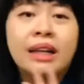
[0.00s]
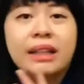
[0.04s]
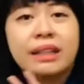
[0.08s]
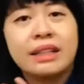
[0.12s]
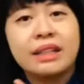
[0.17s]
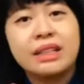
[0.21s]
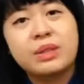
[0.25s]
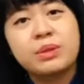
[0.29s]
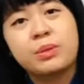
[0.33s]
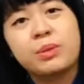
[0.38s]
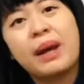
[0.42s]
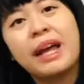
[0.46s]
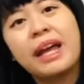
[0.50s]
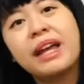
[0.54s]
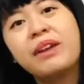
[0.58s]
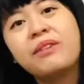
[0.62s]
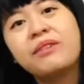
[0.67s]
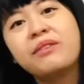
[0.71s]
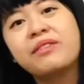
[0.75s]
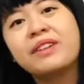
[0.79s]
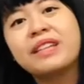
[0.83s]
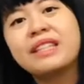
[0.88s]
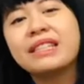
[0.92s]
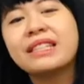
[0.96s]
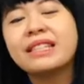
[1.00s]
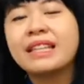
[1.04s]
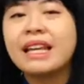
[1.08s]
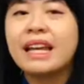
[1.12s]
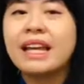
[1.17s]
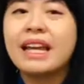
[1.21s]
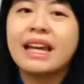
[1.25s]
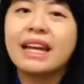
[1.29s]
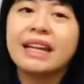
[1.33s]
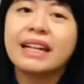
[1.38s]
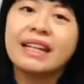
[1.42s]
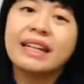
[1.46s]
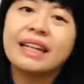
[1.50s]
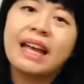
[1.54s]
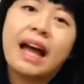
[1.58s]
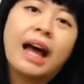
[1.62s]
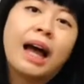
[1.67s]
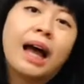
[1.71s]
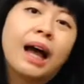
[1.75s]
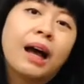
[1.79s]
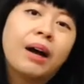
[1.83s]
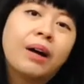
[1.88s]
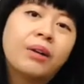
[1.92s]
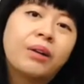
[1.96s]
Let's wave and say ni
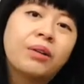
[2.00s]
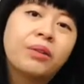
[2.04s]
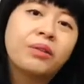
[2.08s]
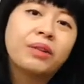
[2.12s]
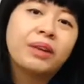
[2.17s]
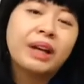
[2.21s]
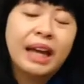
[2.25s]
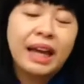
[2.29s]
hao.